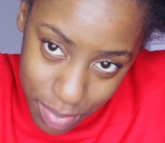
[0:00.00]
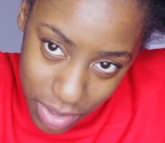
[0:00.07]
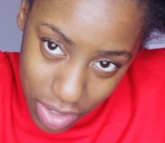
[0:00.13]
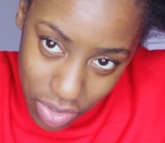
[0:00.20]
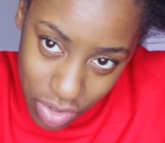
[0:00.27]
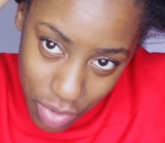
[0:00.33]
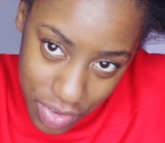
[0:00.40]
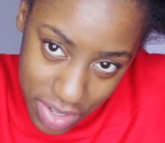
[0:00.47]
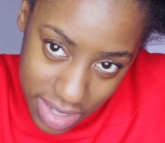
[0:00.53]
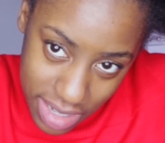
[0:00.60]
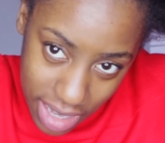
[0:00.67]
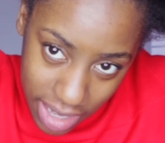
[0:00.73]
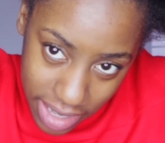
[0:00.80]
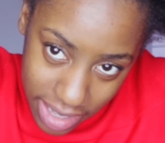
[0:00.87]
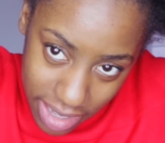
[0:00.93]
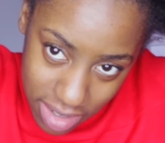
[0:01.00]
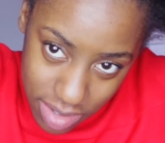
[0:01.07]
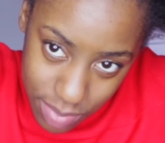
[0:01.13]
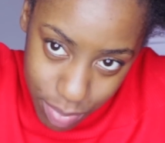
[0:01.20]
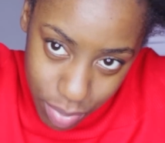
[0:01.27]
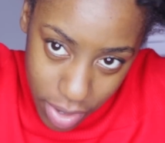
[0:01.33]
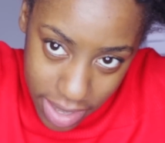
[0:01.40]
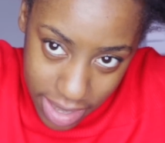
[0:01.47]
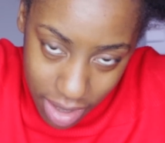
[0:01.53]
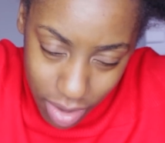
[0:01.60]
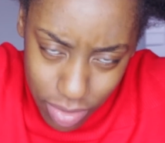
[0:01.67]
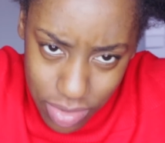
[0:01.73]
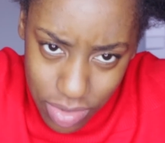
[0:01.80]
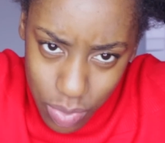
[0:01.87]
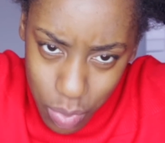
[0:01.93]
Because obviously, I guess braid
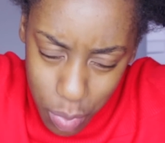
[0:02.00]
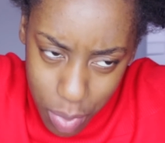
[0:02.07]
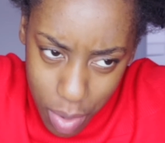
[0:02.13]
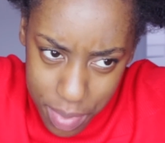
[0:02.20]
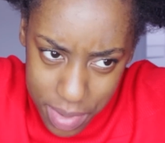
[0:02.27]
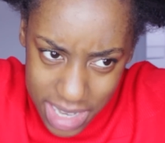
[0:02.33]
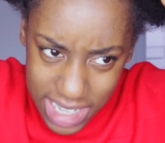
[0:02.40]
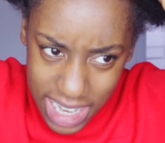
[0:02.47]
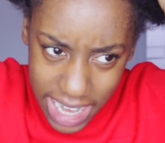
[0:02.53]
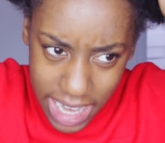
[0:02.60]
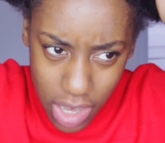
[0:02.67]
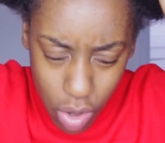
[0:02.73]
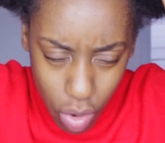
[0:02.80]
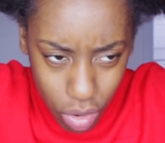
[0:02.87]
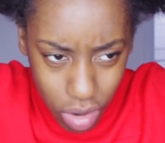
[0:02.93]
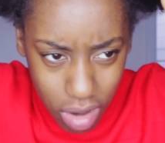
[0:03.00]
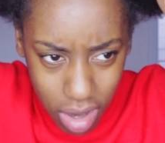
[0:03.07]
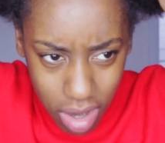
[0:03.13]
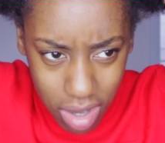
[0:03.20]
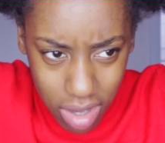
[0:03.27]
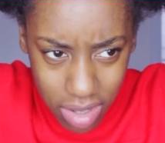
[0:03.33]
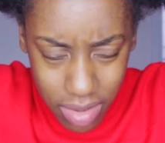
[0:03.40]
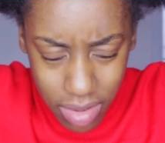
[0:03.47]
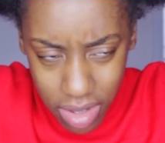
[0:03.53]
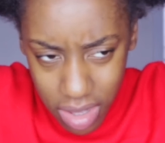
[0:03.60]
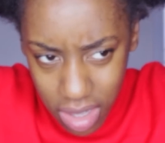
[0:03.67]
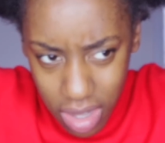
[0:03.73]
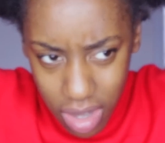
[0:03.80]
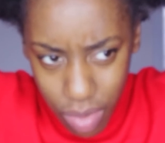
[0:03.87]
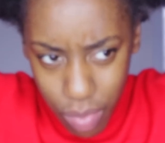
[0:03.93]
outs will probably take longer
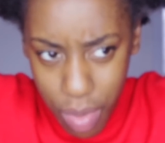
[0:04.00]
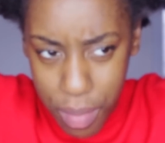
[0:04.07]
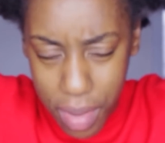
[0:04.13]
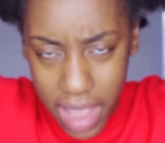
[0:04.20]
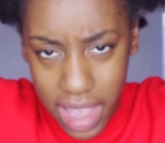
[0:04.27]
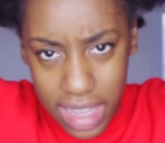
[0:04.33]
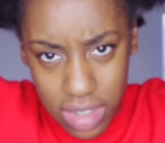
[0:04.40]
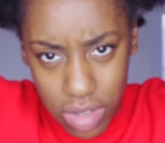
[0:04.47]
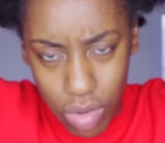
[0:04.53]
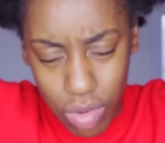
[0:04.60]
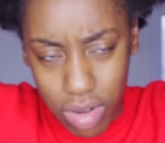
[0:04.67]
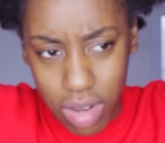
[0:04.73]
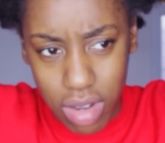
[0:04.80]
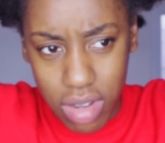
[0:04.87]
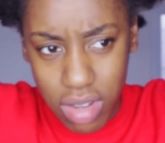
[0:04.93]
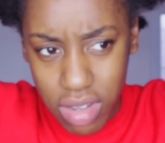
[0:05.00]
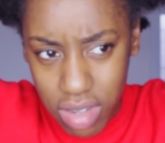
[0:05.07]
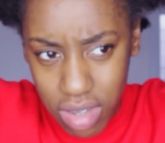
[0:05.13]
when my hair's longer.